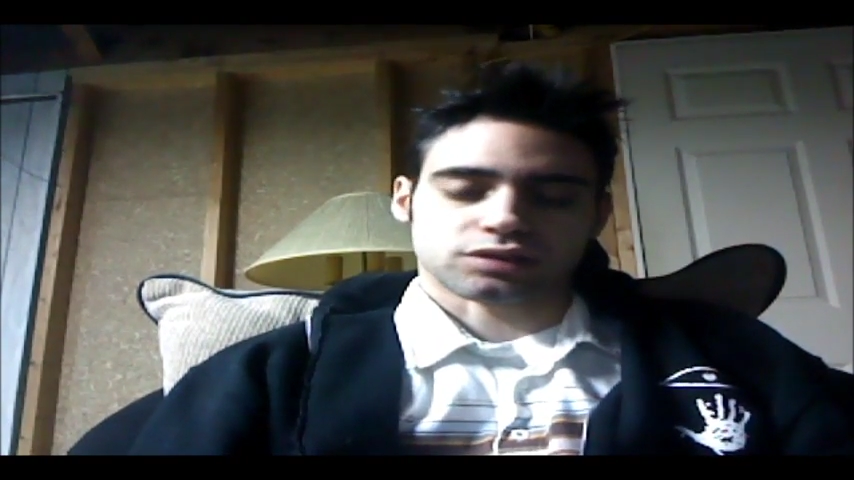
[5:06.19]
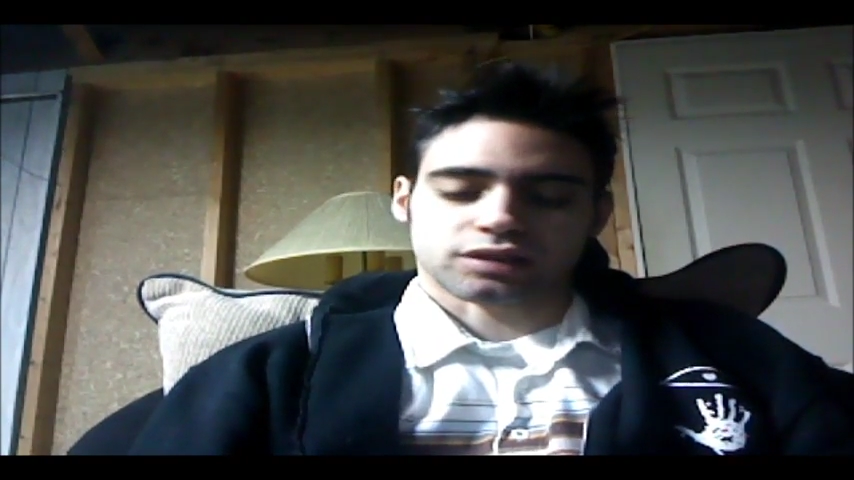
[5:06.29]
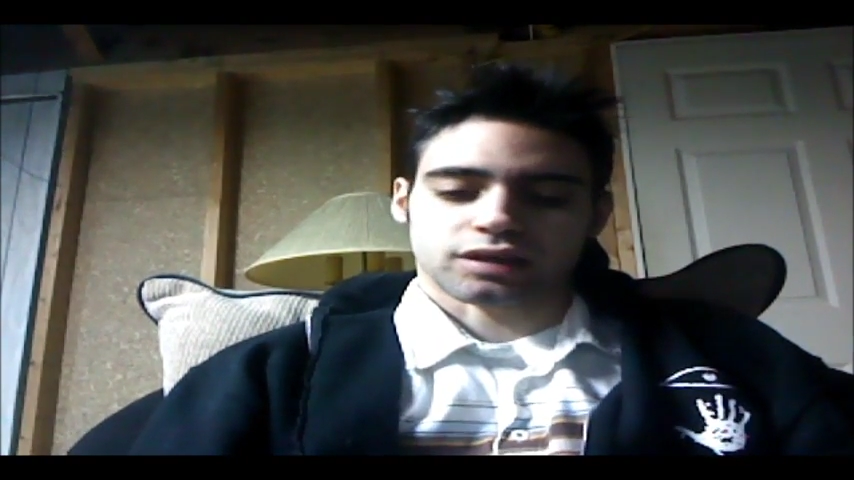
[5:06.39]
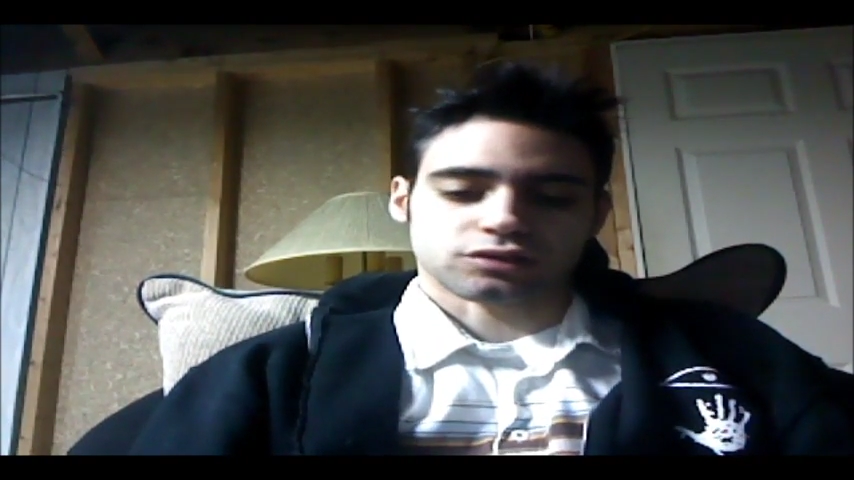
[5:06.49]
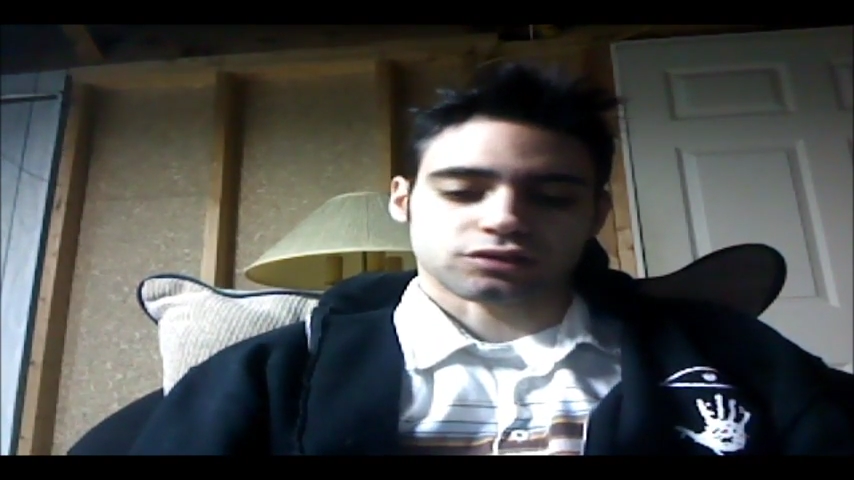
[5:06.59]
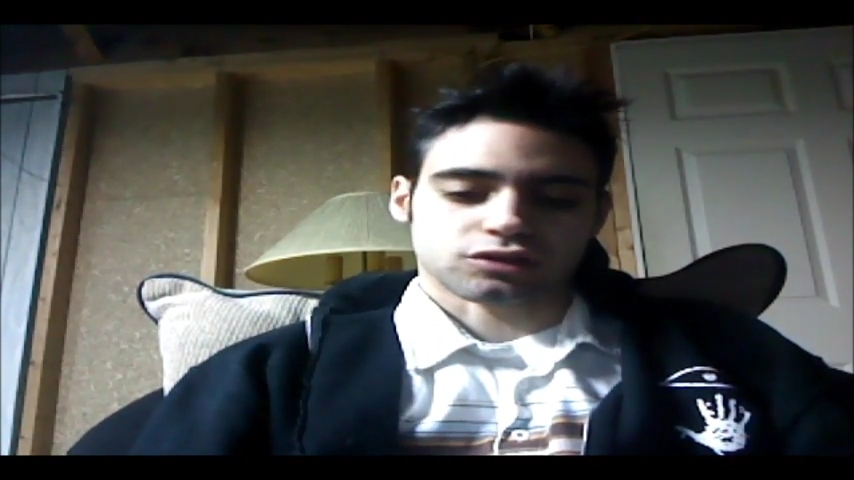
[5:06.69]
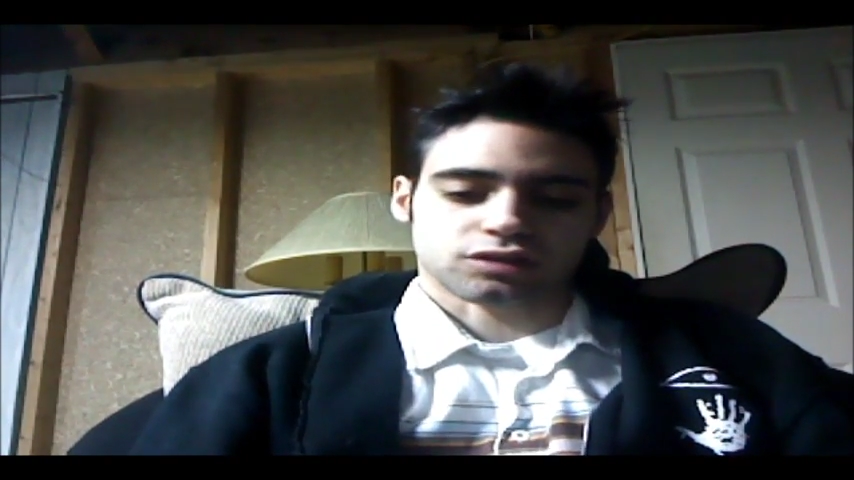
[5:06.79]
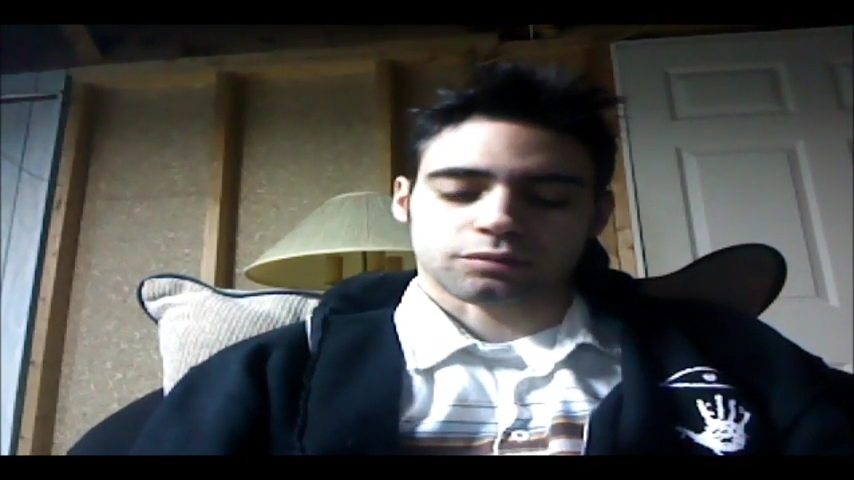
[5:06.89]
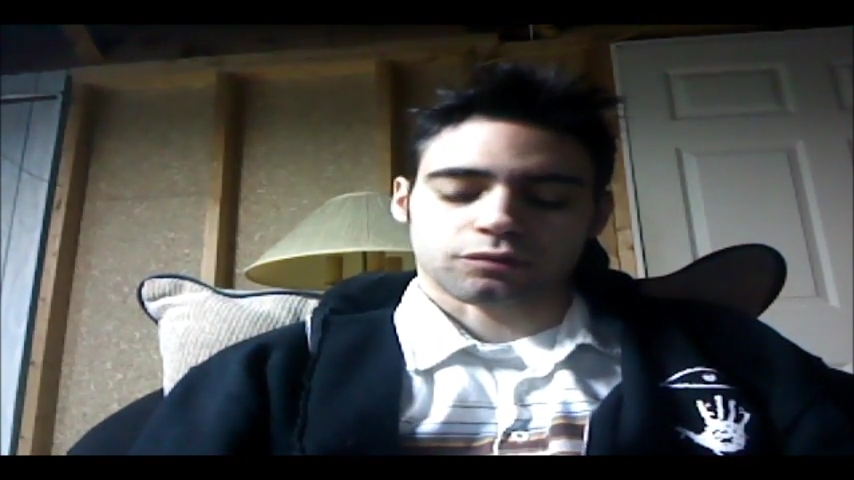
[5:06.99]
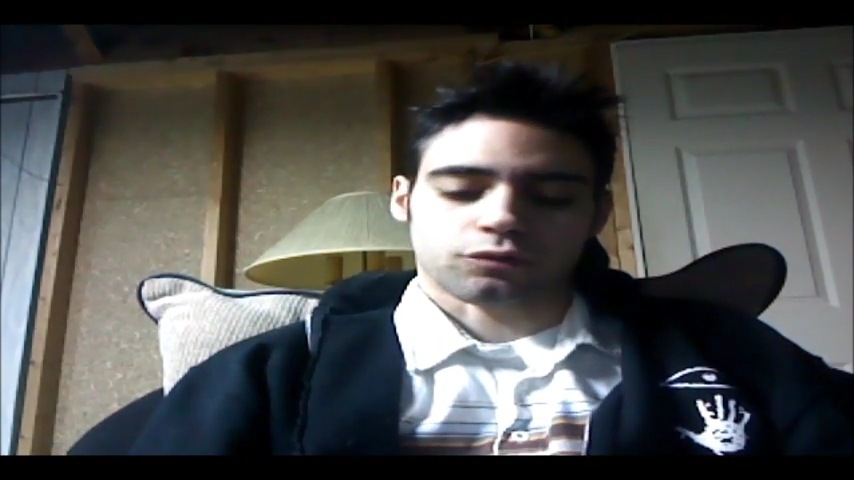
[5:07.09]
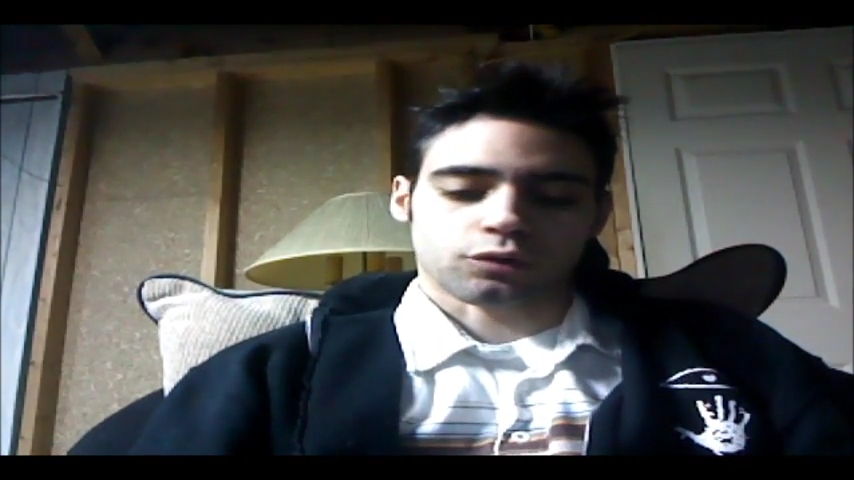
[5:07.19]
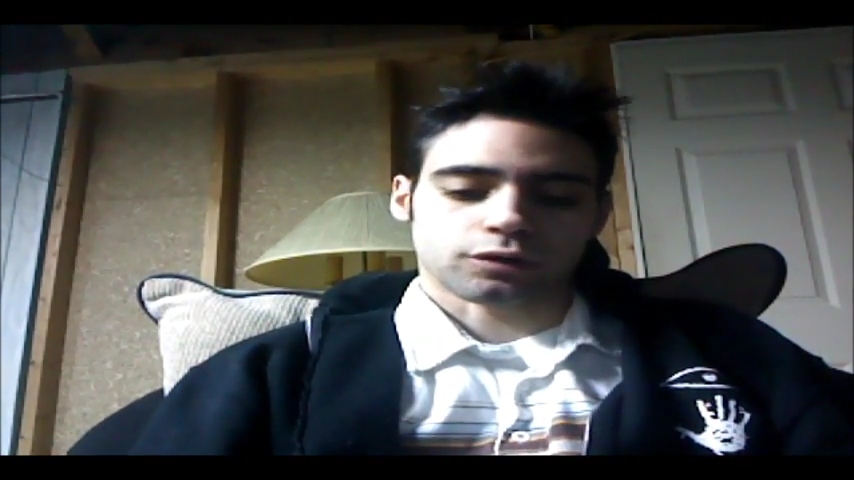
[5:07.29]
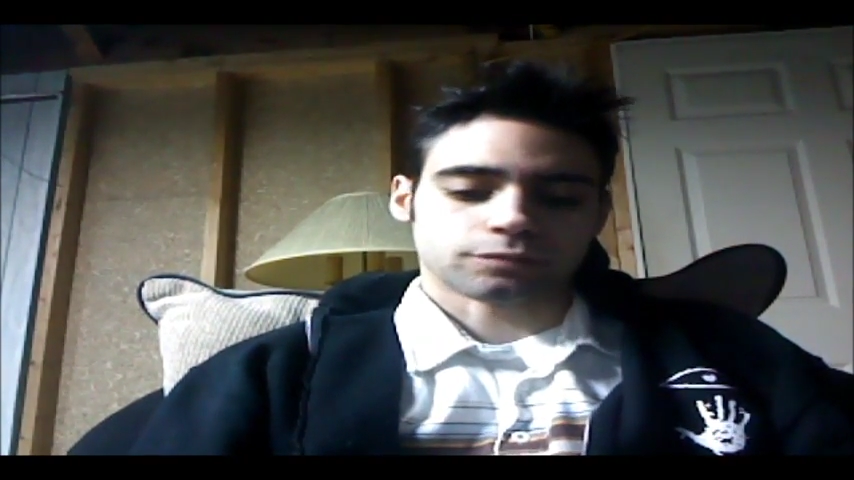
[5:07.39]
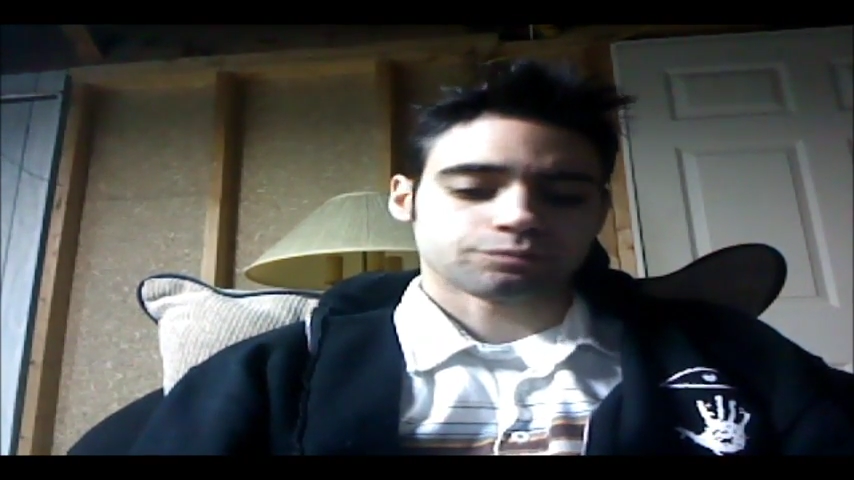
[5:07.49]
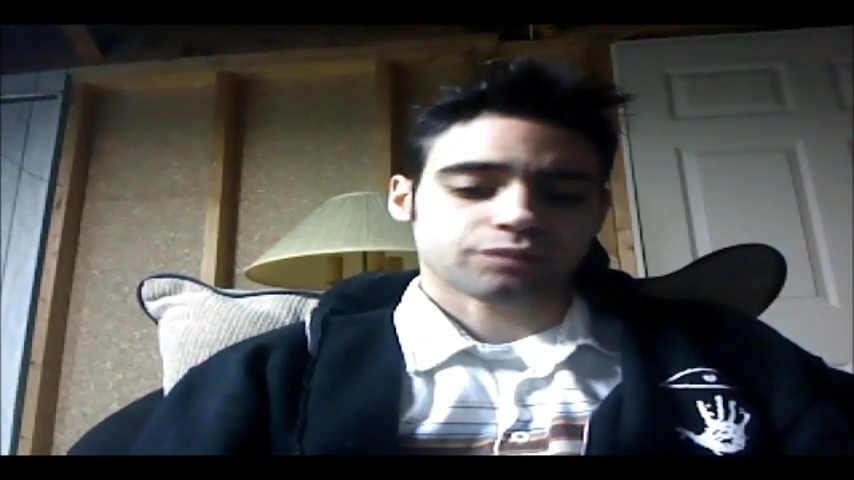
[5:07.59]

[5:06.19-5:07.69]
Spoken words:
again, just like before,